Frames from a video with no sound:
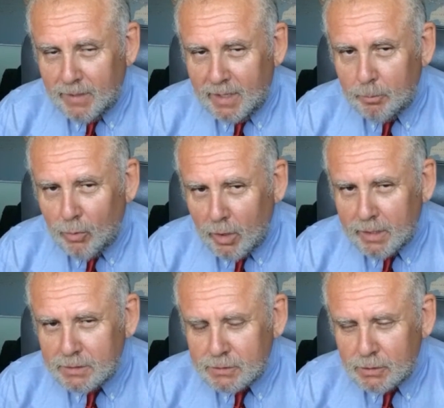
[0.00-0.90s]
find
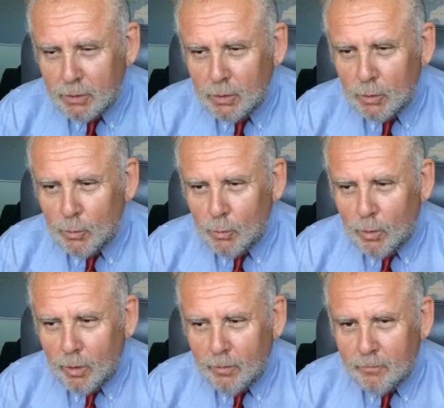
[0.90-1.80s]
parties who
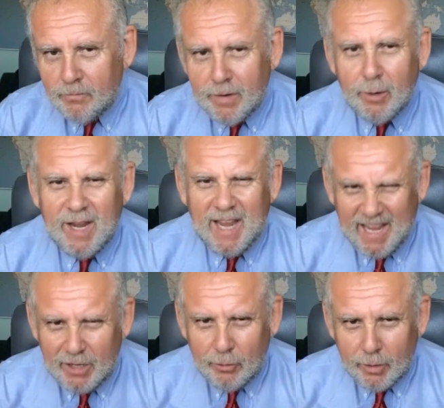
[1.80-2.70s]
are very
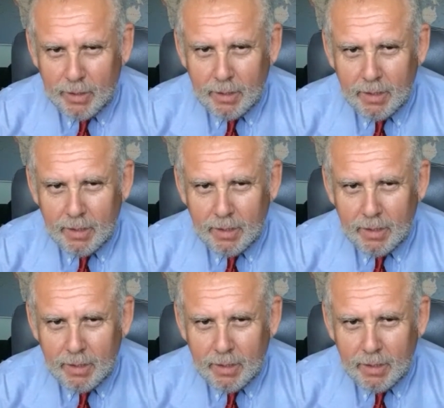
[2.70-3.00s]
angry,